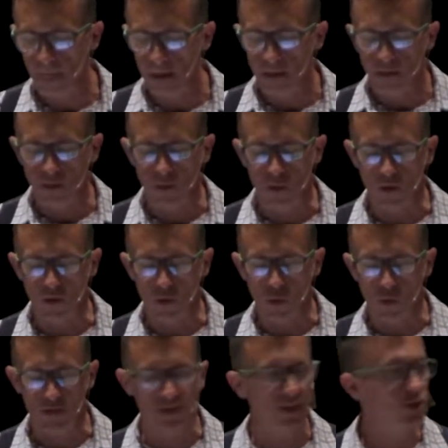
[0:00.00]
or,
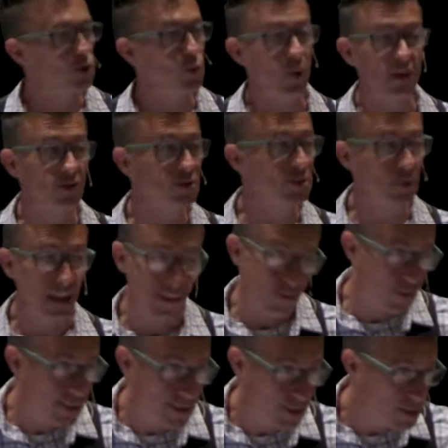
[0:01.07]
or situational
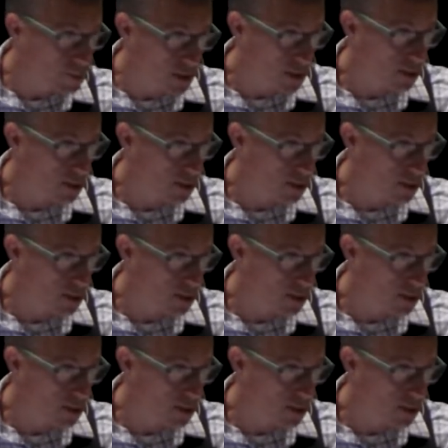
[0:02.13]
ethics as we hear